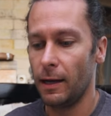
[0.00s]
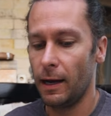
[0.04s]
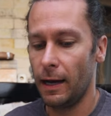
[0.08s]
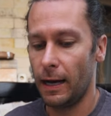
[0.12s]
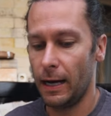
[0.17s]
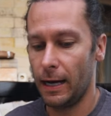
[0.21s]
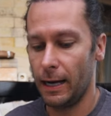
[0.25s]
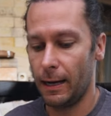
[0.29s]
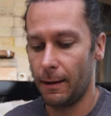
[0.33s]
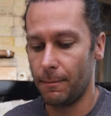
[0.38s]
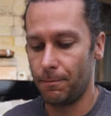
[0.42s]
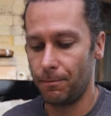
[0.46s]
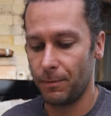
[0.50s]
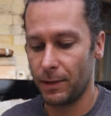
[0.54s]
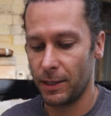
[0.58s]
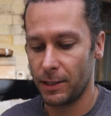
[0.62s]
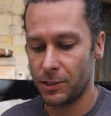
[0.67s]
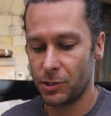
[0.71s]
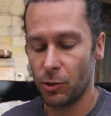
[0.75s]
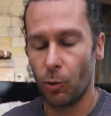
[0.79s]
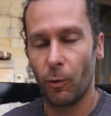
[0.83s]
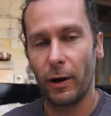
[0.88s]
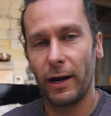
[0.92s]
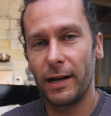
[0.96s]
Um,
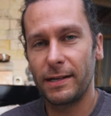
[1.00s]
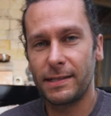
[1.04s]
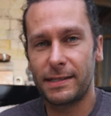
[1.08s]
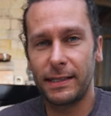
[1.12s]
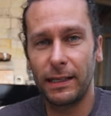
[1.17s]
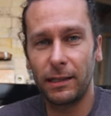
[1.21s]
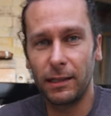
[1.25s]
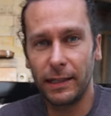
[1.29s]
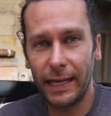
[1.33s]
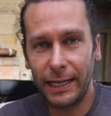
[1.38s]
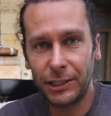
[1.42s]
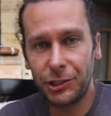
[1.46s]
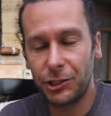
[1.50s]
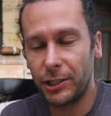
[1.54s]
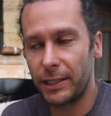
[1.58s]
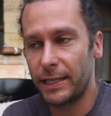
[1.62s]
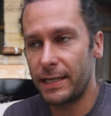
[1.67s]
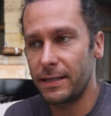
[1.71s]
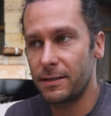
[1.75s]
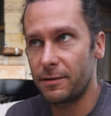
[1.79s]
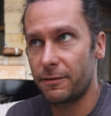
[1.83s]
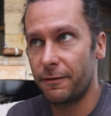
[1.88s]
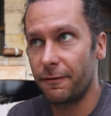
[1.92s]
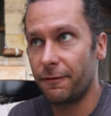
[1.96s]
so whereas the electric
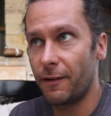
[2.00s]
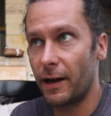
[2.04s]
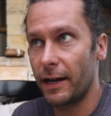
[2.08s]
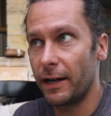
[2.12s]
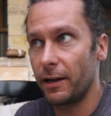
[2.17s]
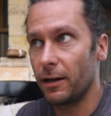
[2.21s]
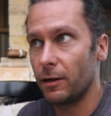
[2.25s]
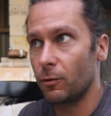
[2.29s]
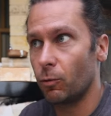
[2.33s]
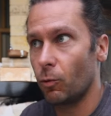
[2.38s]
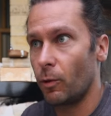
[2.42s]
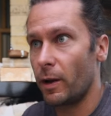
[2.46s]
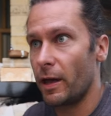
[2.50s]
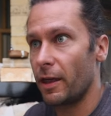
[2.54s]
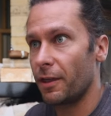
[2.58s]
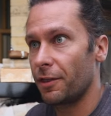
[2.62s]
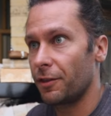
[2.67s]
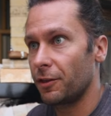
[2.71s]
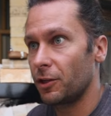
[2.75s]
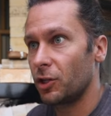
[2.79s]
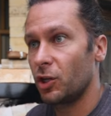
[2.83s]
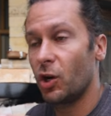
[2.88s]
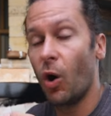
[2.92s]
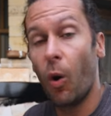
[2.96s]
is fired with
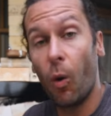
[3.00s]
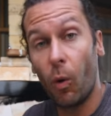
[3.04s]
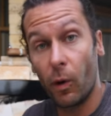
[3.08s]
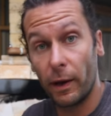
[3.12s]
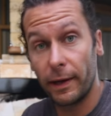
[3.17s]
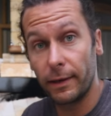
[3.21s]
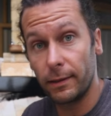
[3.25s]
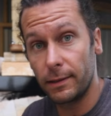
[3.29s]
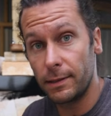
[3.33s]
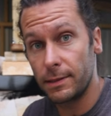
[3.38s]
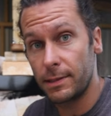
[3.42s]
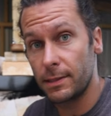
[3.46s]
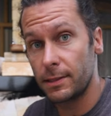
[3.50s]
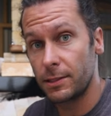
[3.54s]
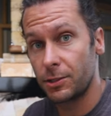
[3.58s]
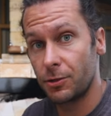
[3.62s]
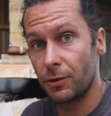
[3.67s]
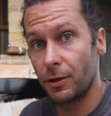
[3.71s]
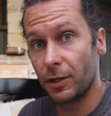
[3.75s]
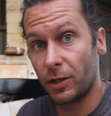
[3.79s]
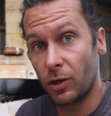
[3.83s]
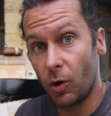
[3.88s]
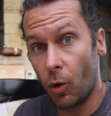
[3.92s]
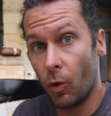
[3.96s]
coils,
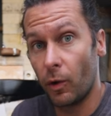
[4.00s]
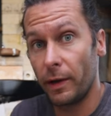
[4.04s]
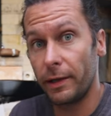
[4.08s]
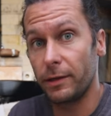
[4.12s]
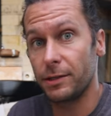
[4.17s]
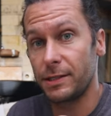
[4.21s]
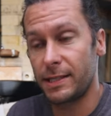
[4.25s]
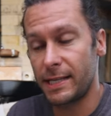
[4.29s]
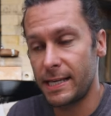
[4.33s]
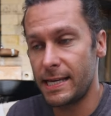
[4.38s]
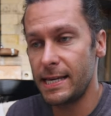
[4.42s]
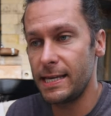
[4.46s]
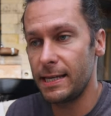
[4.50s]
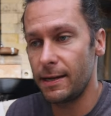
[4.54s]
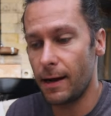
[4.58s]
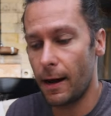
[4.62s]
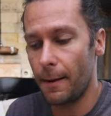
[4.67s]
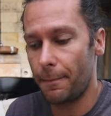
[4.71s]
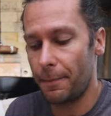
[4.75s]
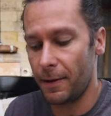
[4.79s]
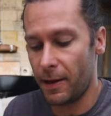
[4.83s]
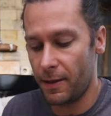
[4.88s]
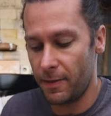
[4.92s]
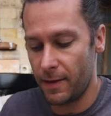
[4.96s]
so the coils heat
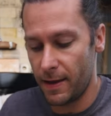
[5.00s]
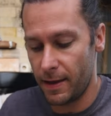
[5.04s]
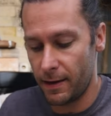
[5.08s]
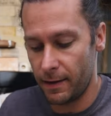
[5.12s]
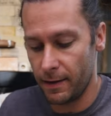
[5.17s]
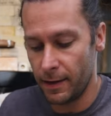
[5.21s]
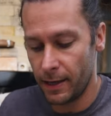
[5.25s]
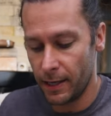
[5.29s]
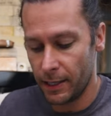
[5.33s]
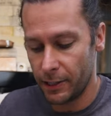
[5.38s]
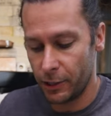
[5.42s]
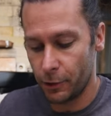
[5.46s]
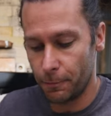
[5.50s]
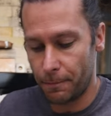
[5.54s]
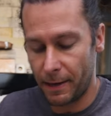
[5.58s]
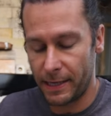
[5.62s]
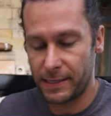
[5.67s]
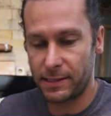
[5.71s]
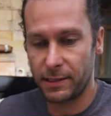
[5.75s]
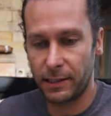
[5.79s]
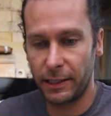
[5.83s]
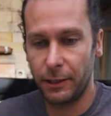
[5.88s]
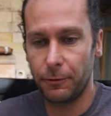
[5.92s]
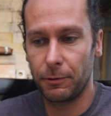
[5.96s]
up and then you're
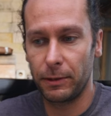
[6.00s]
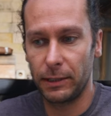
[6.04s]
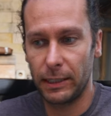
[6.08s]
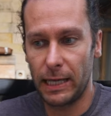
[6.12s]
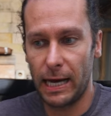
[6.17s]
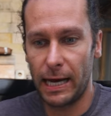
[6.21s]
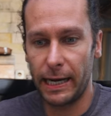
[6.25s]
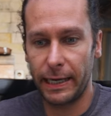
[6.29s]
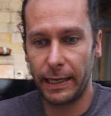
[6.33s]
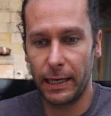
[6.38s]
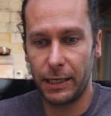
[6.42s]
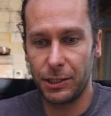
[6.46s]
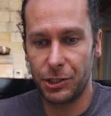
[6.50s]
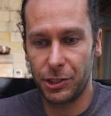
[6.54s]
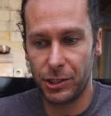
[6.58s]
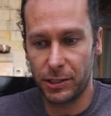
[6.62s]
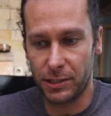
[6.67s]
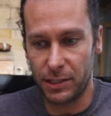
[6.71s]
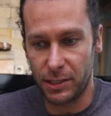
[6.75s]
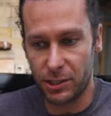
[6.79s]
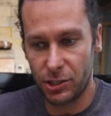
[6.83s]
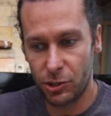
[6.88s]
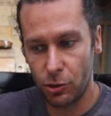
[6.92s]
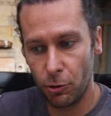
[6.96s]
basically relying on
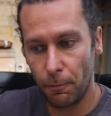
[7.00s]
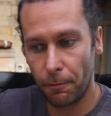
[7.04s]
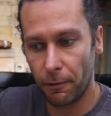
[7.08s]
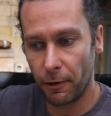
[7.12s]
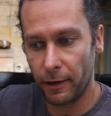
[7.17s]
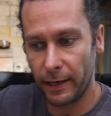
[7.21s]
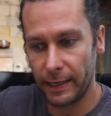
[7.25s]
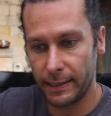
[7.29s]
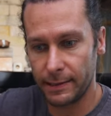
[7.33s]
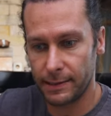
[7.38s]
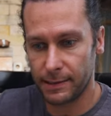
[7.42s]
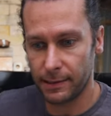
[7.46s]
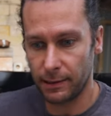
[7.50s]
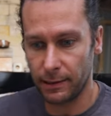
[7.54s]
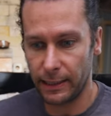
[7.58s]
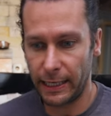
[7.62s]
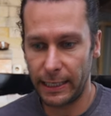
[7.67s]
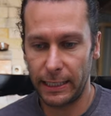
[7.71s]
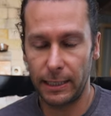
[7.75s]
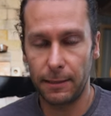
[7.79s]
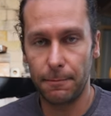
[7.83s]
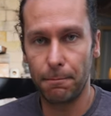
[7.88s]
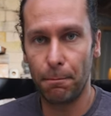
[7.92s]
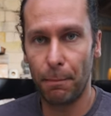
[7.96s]
just a super
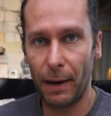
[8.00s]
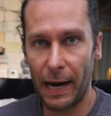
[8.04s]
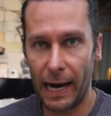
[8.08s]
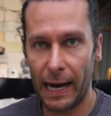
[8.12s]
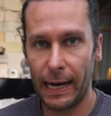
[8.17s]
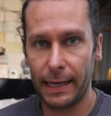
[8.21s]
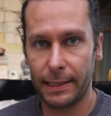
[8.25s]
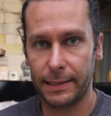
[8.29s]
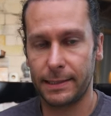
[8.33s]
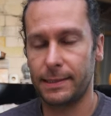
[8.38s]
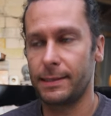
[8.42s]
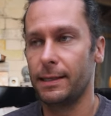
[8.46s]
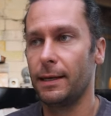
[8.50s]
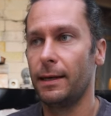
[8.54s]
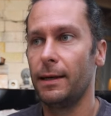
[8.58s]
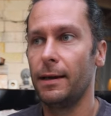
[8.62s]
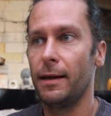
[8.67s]
insulated box